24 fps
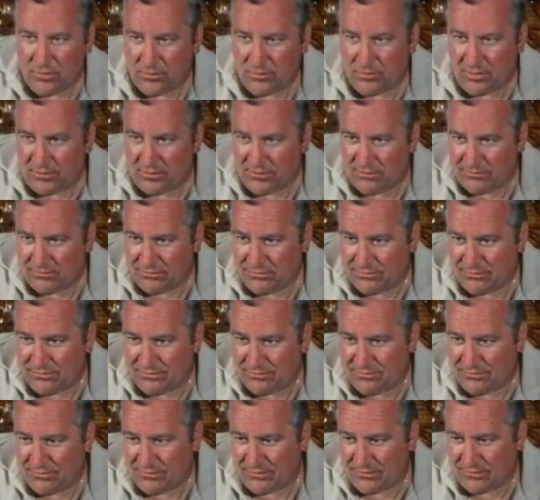We'd been
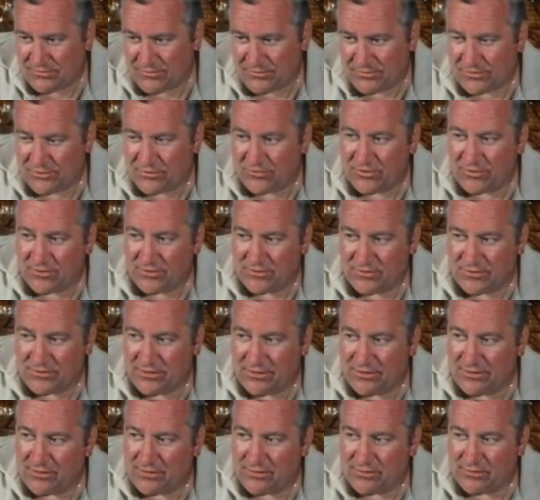searching
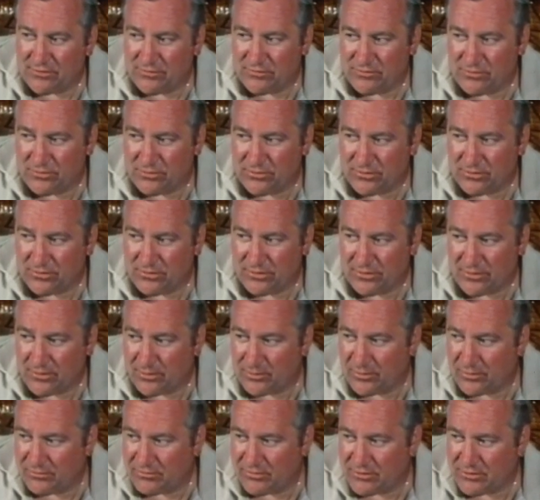the area for a
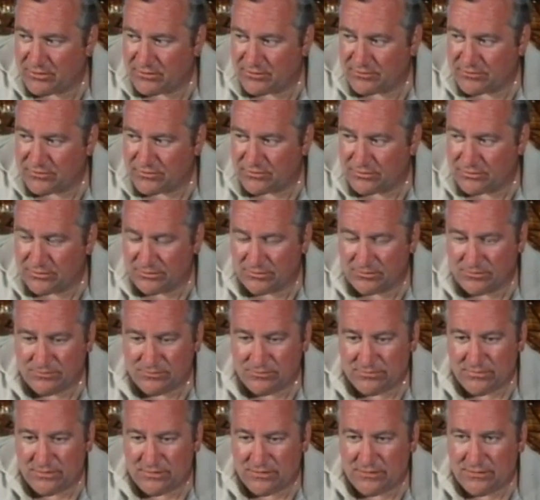number of years for
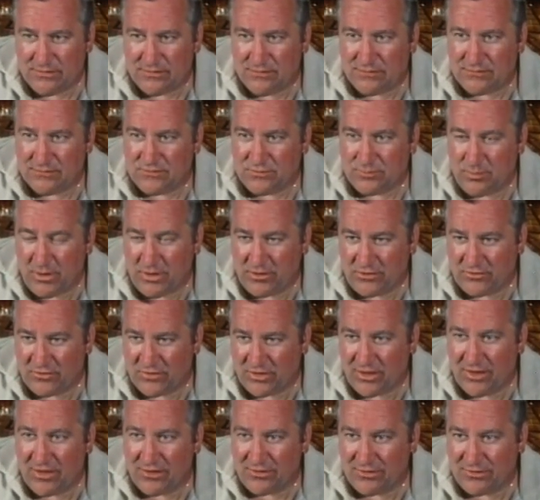
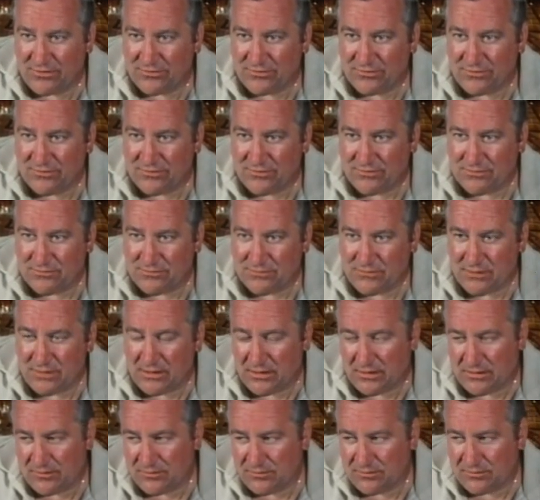Spanish galleons
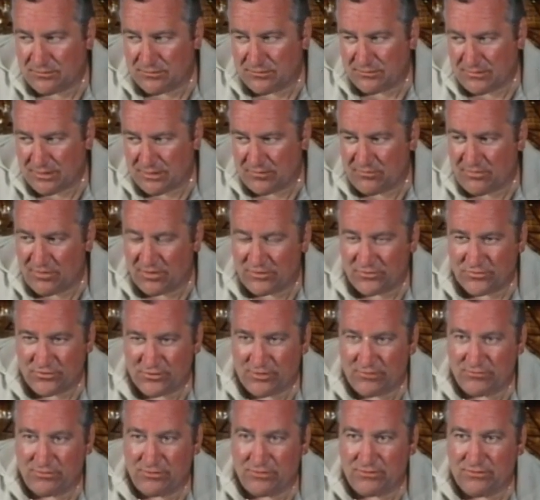and had found
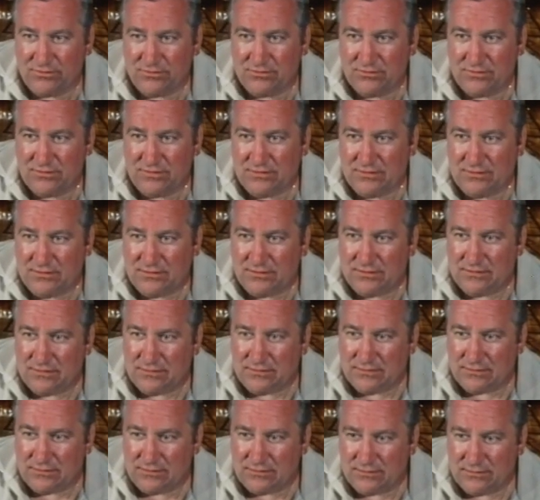several
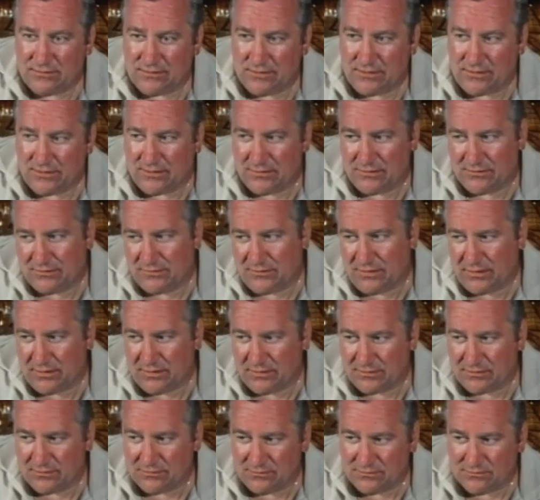and
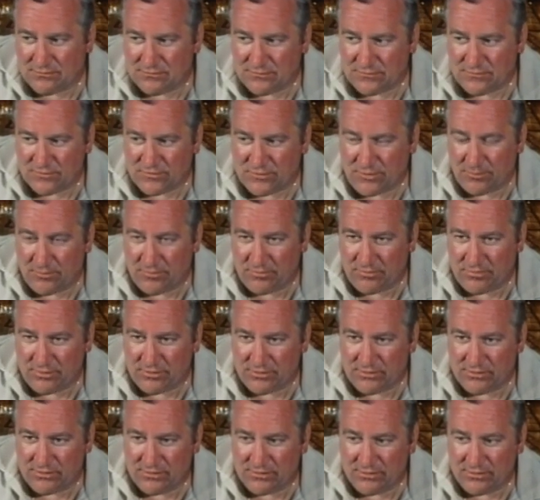taken some of
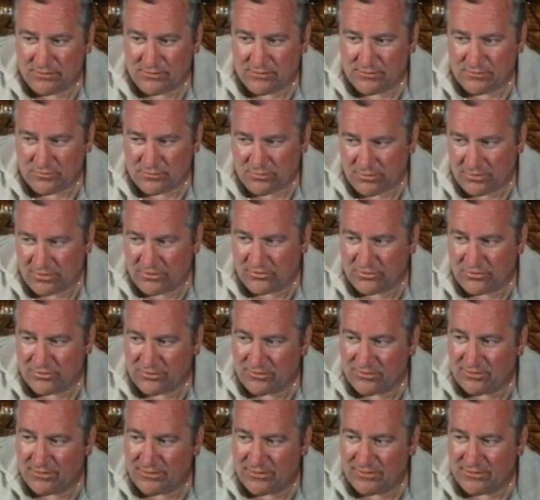the uh,
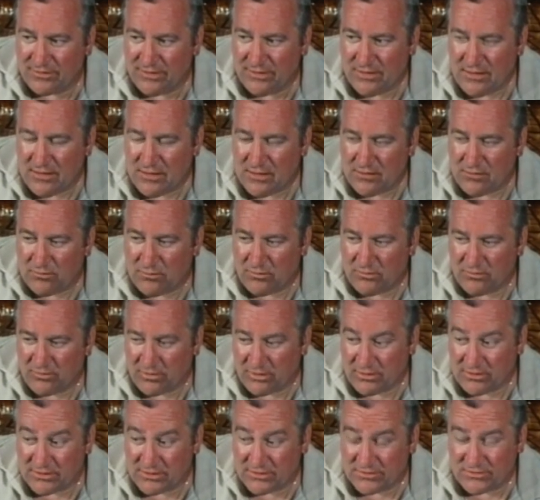treasure, and we were
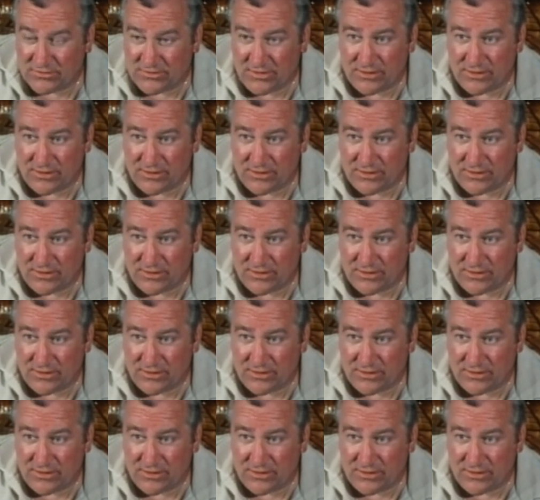very